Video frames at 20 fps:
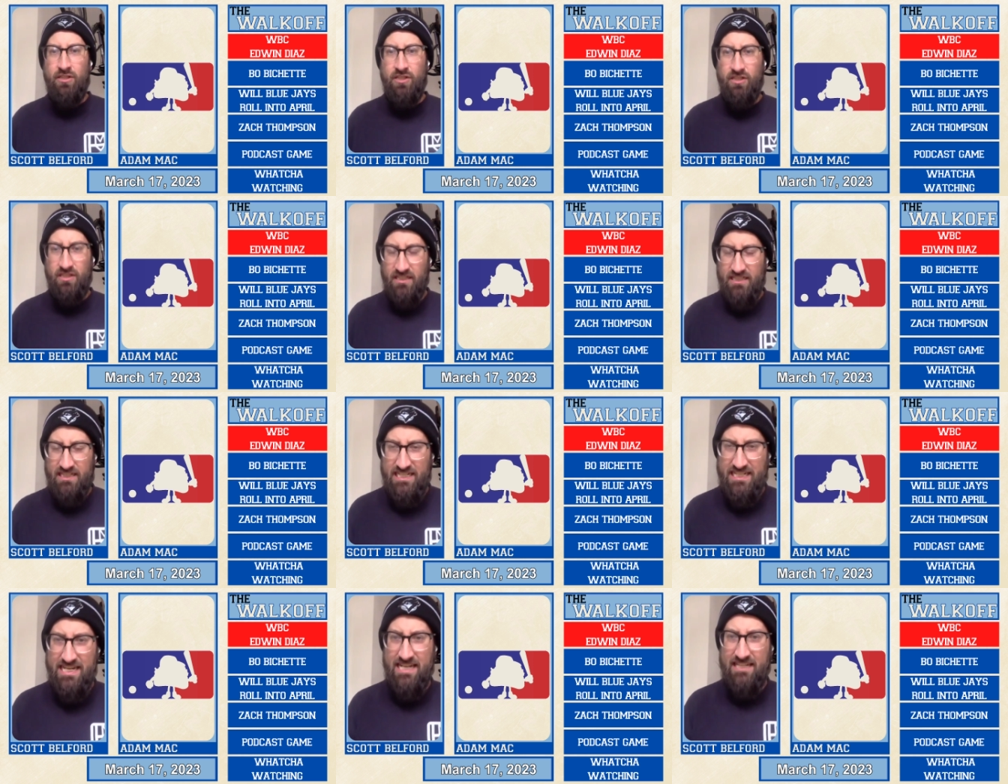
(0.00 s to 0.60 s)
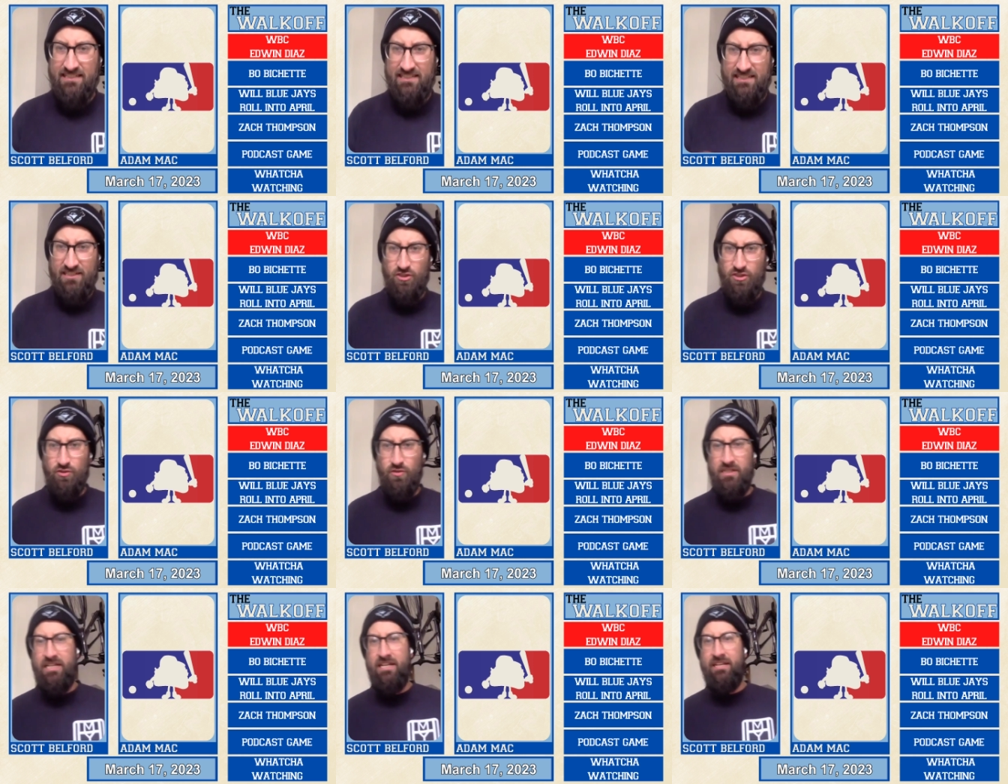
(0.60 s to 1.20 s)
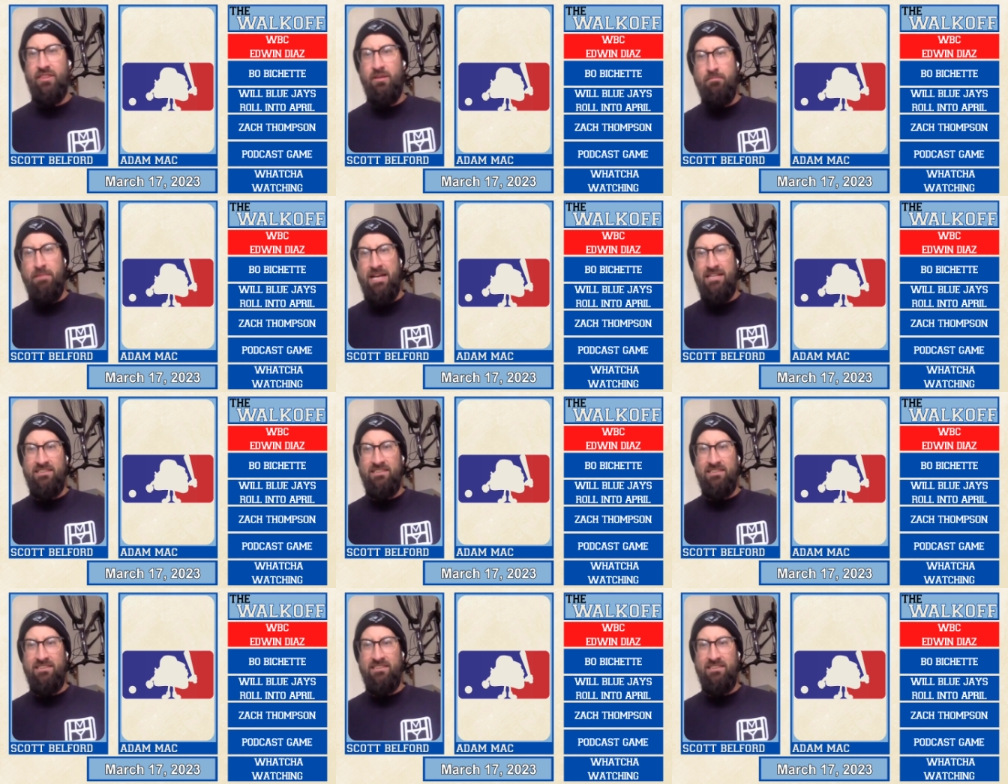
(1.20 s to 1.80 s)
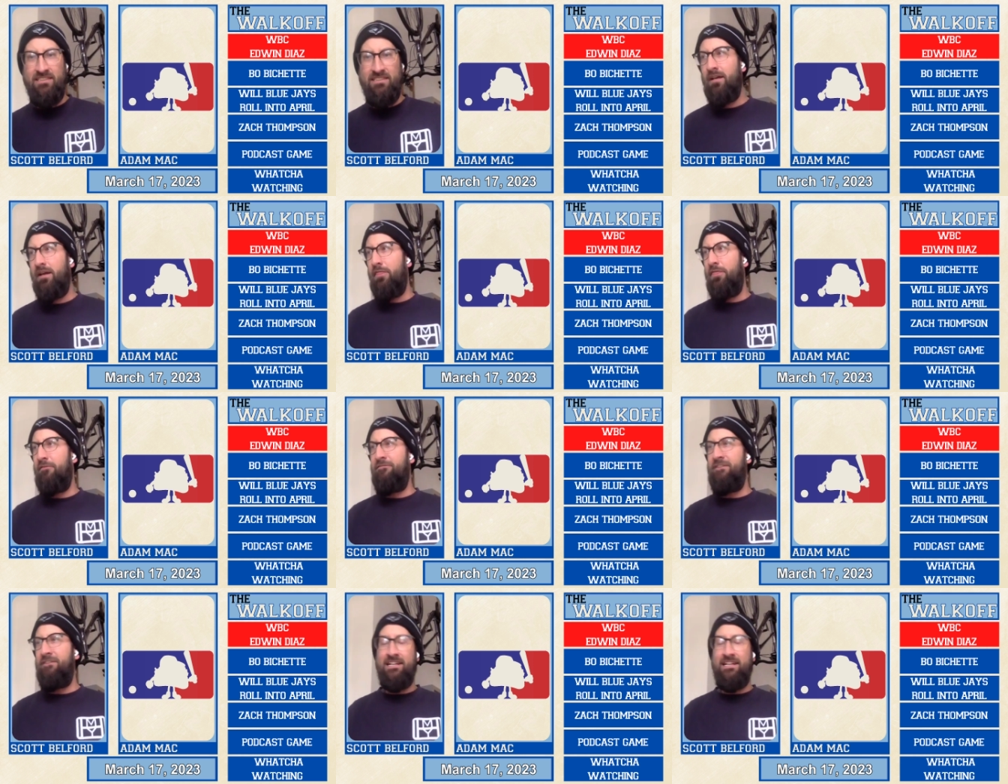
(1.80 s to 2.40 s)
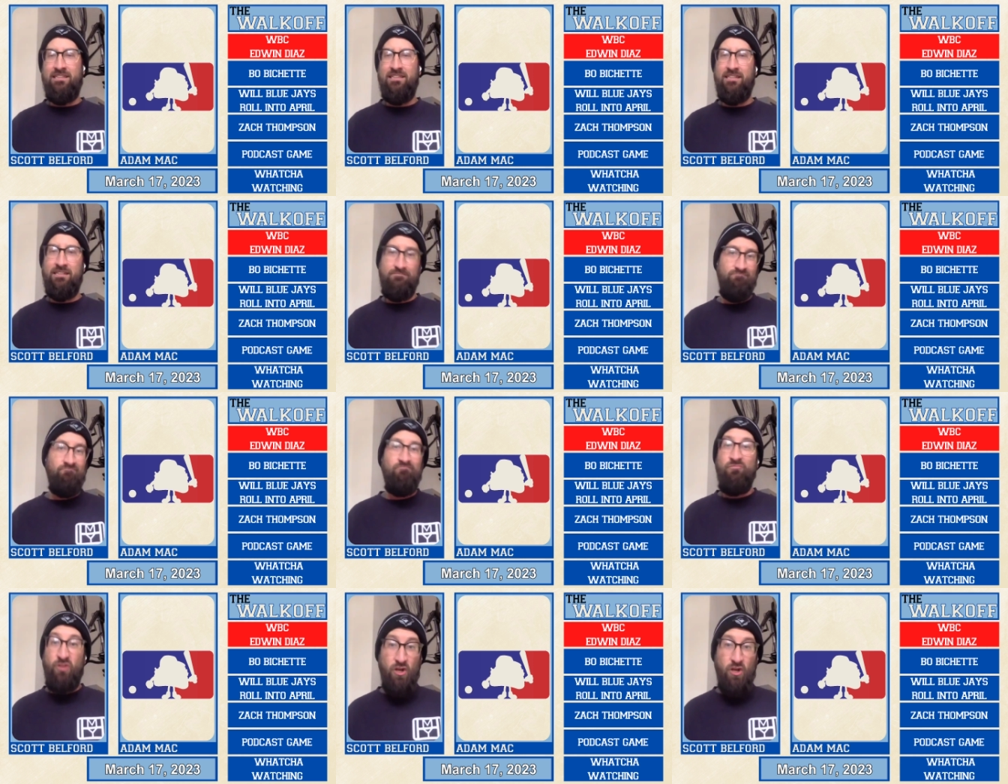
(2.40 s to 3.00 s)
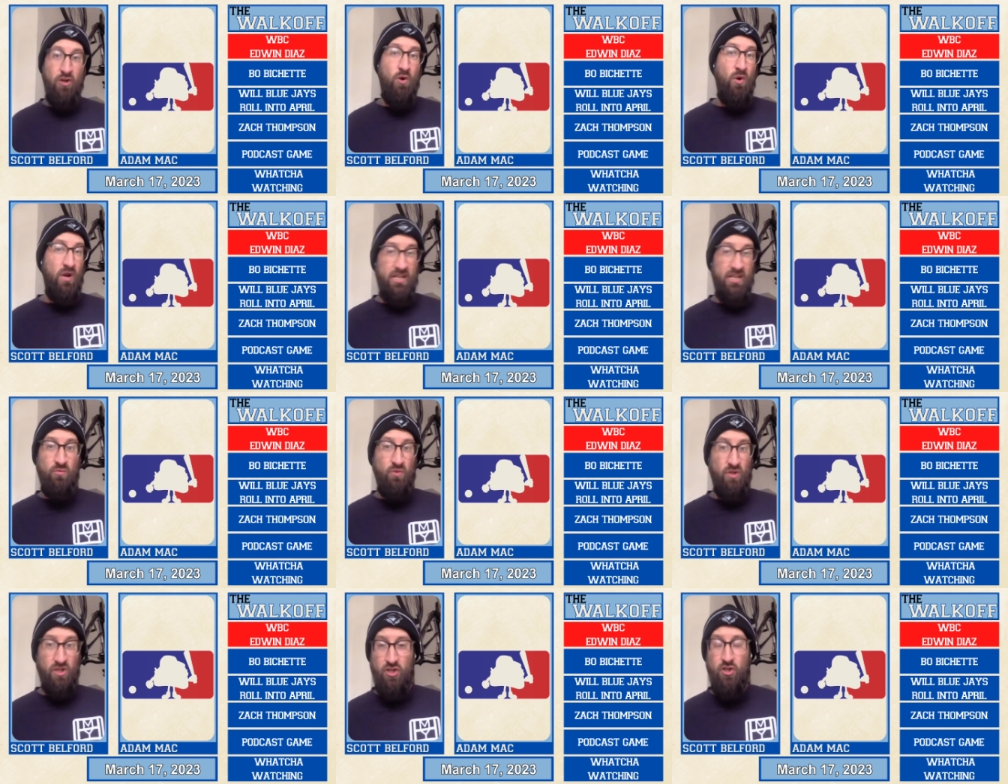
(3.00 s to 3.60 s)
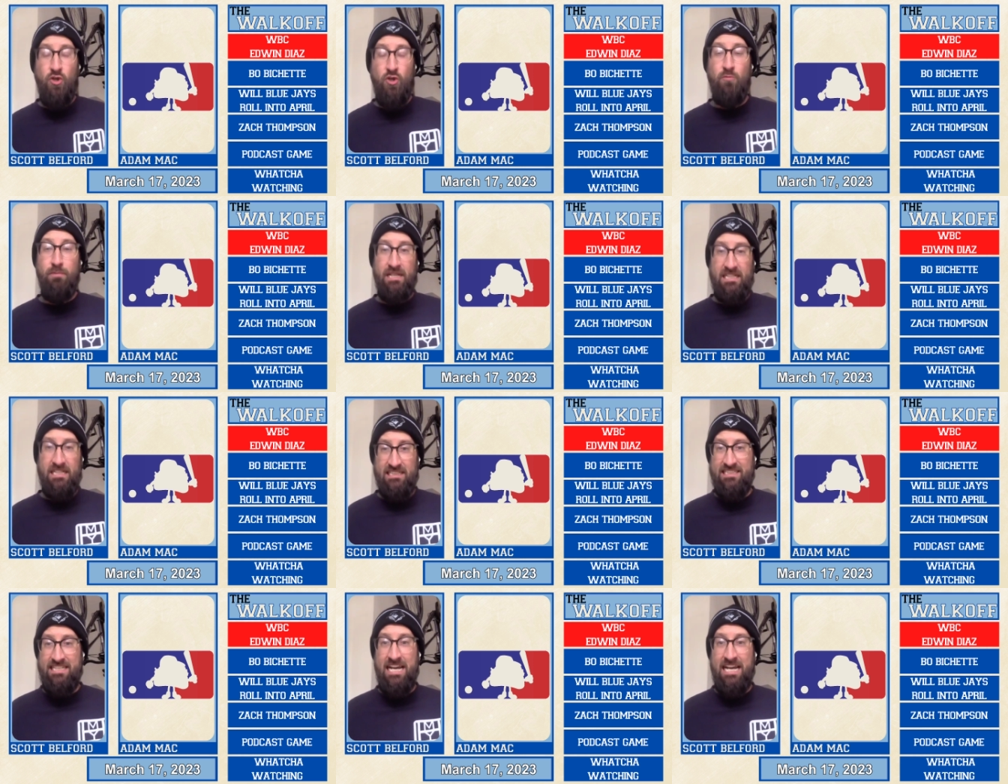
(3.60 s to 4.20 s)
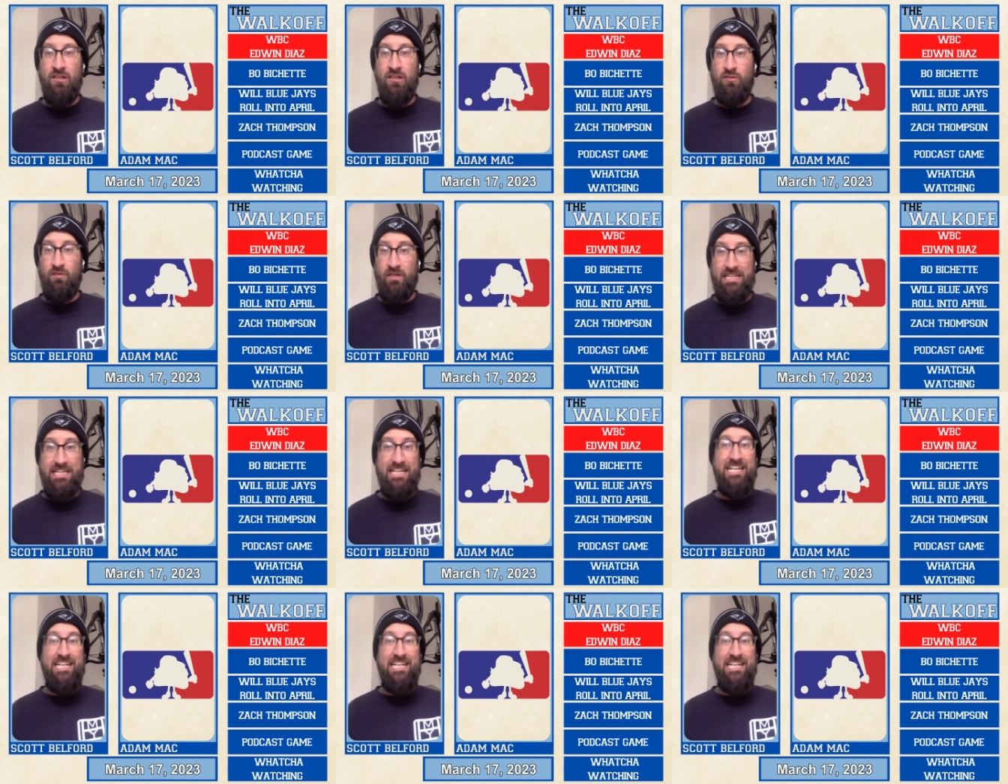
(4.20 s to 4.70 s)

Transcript: the Diaz injury and the Mets and the fact that they're going to recoup his salary.